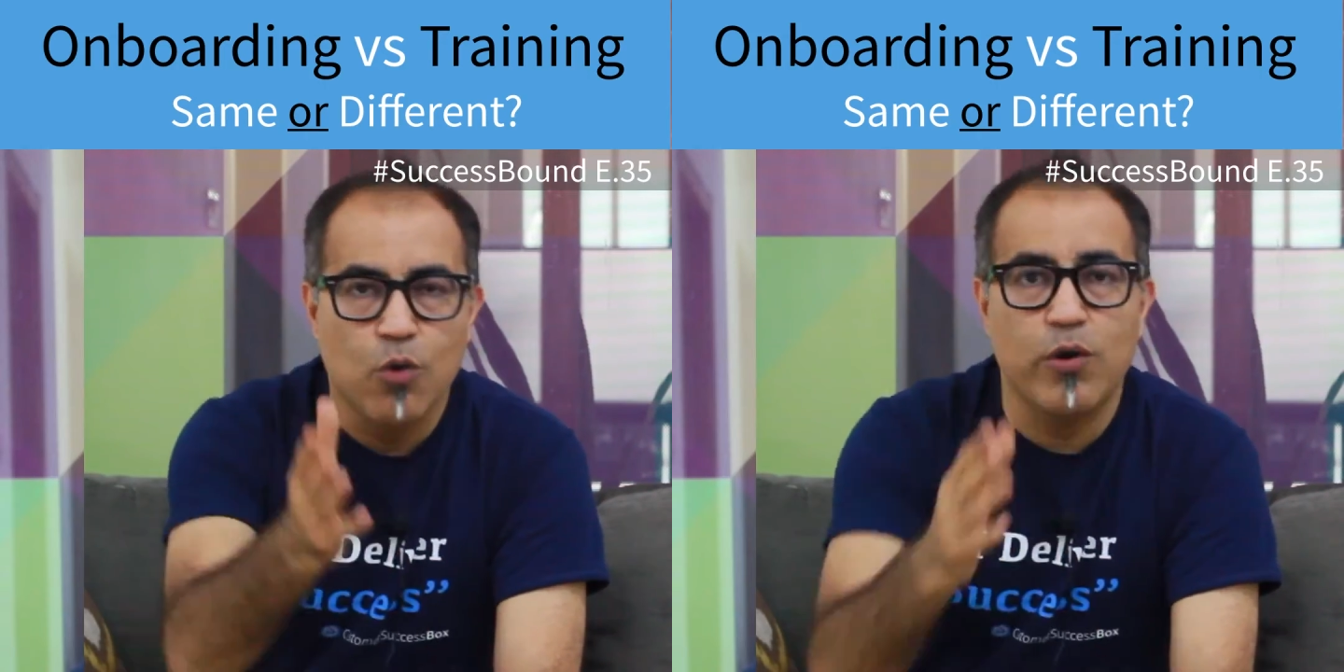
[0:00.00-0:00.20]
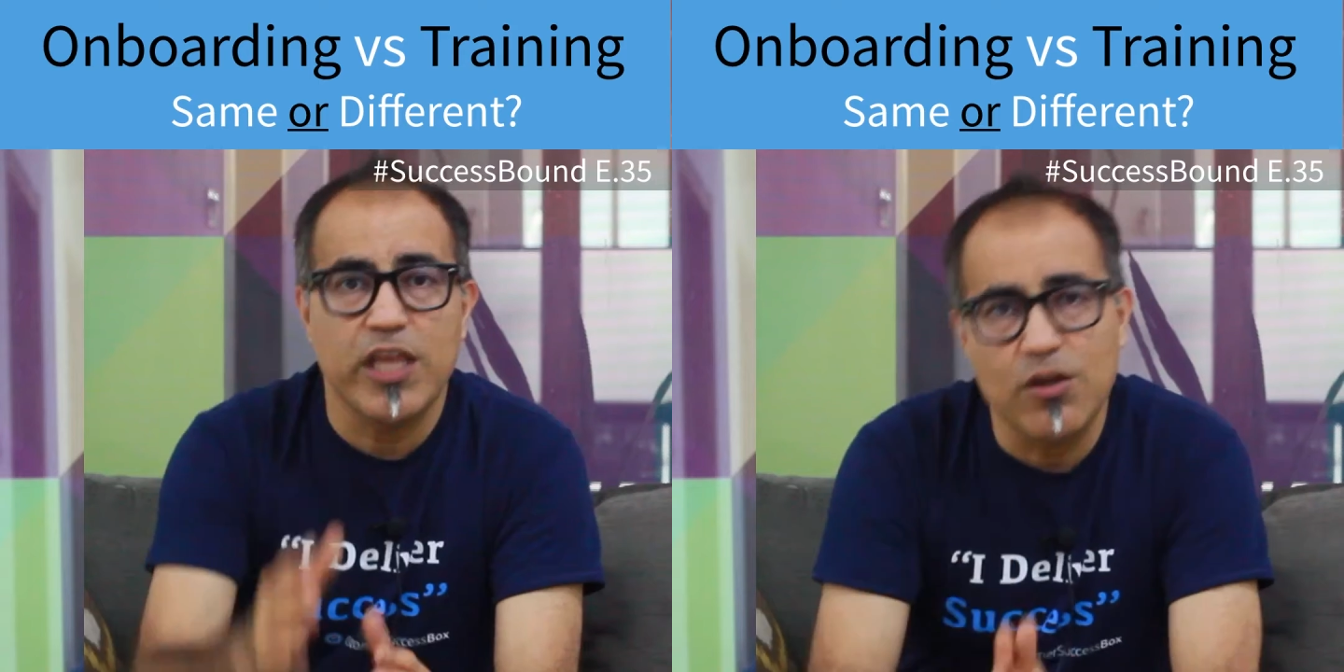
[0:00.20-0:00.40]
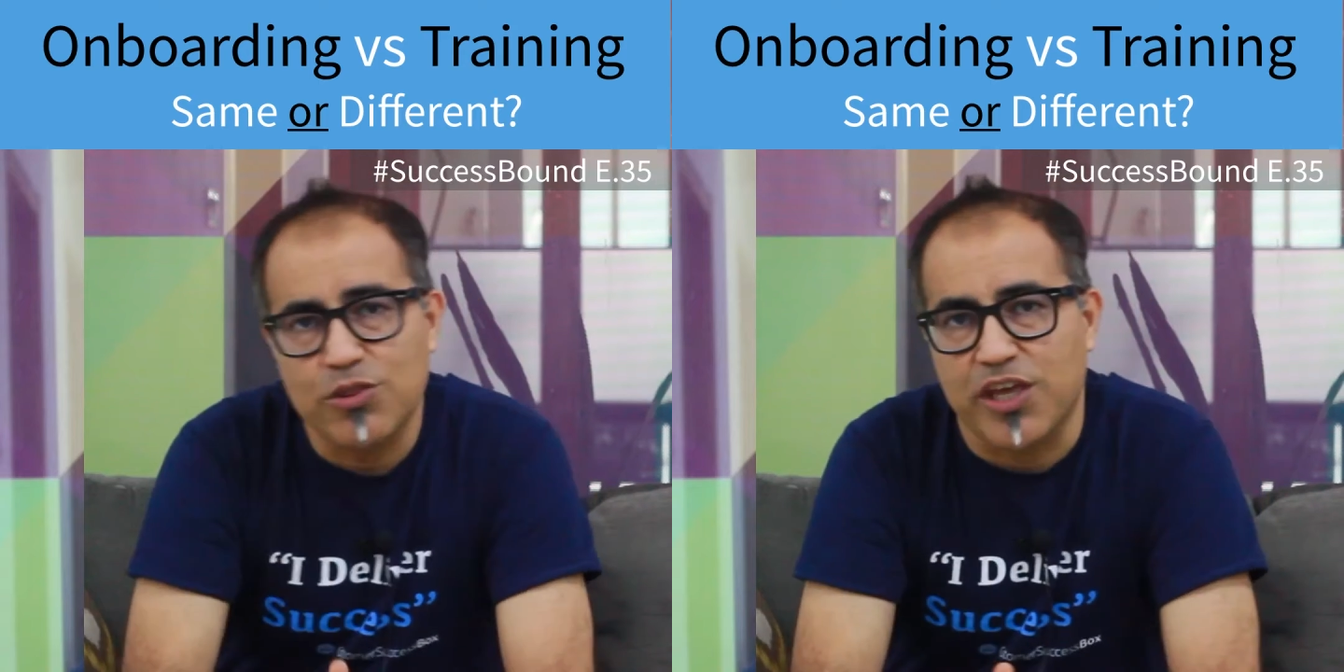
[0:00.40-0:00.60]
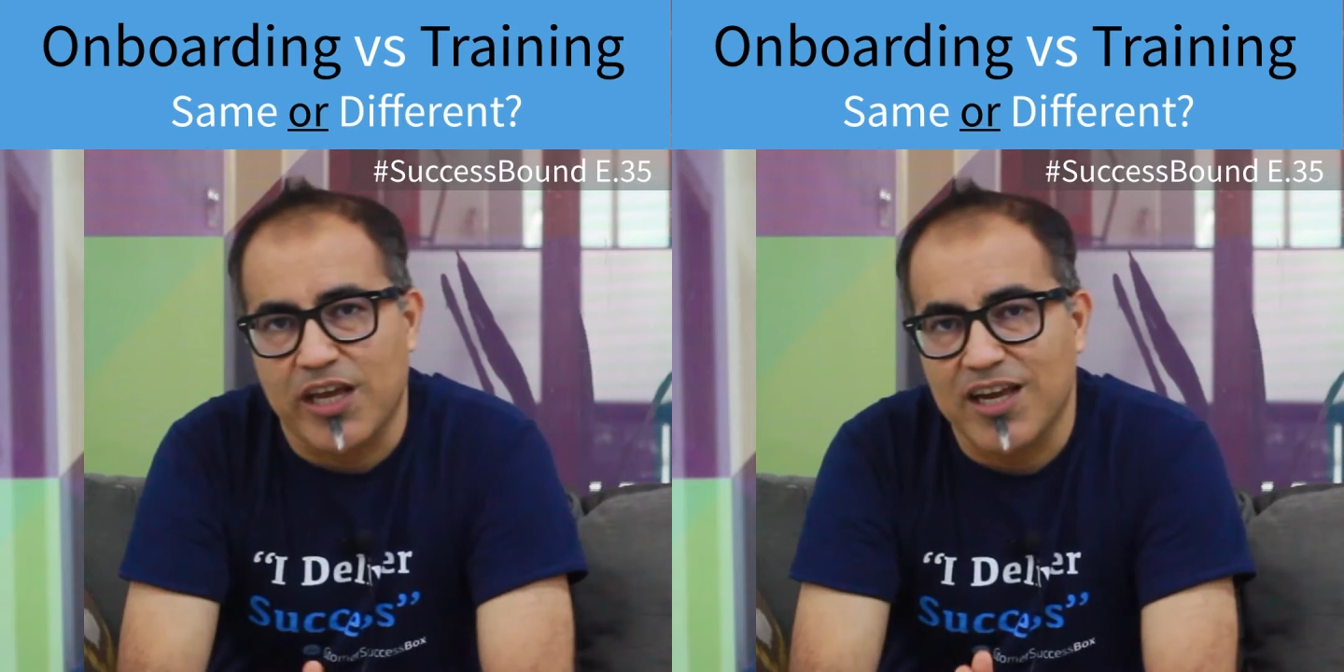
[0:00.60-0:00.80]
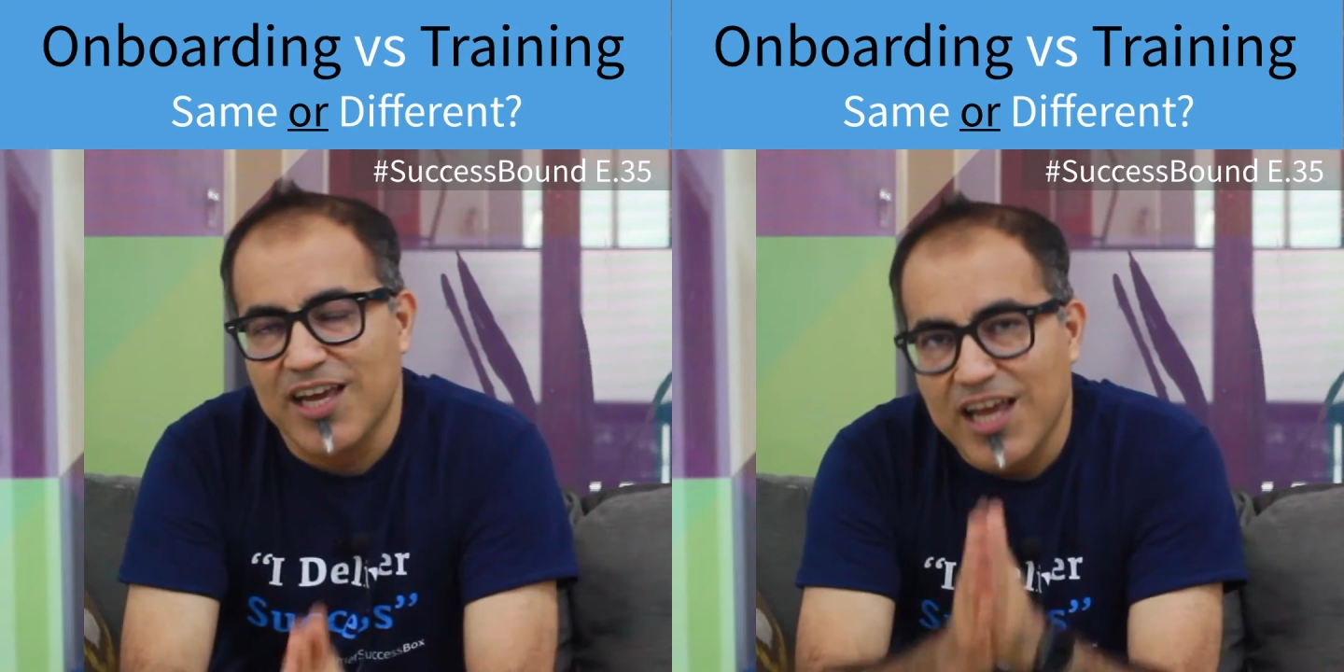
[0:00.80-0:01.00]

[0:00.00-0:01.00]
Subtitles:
What do you think?